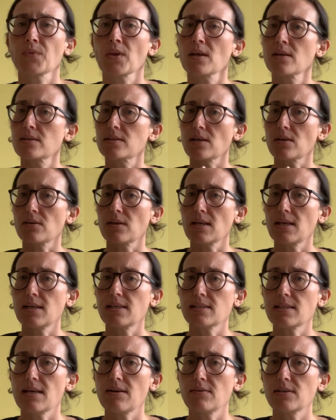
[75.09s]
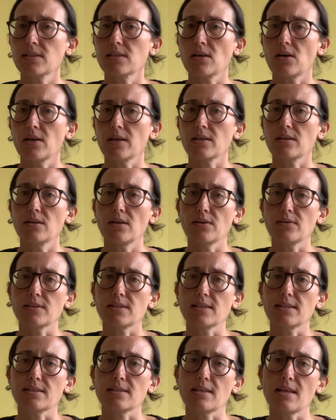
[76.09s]
So is there a
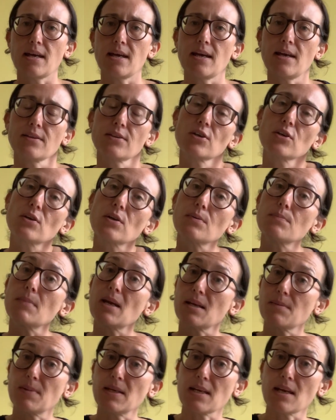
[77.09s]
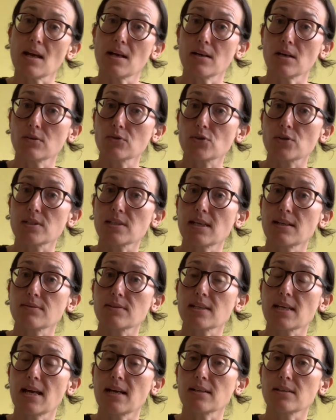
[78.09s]
diagnosis there that maybe an ultrasound
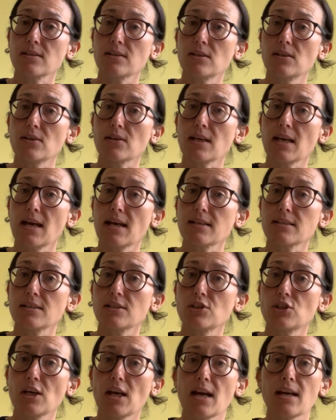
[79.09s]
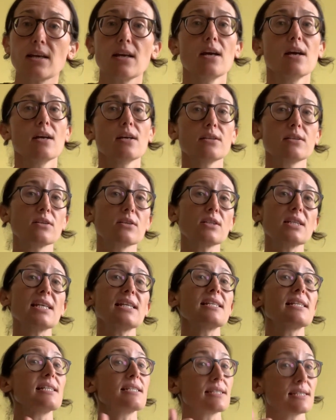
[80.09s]
scan could look at to check that
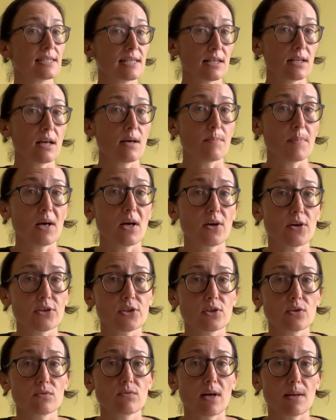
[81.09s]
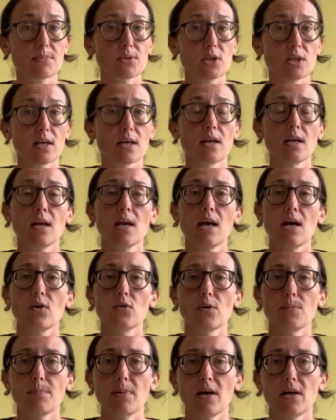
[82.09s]
it is still a partial rupture
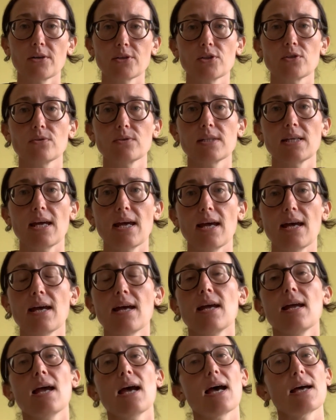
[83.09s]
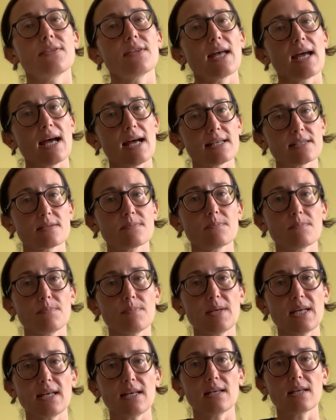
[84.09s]
or a partial tear and there hasn't
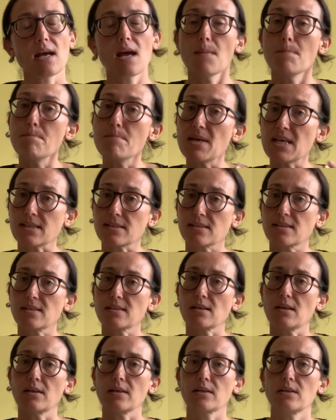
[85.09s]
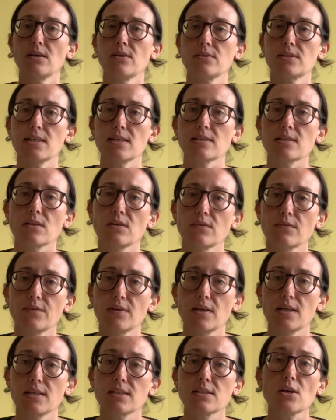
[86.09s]
been a missed diagnosis of
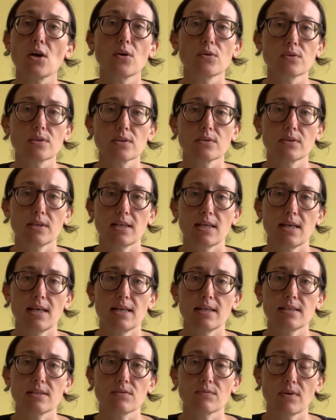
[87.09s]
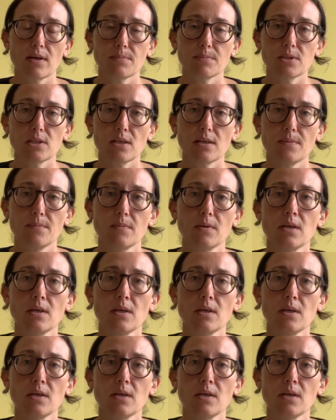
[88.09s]
a total Achilles rupture?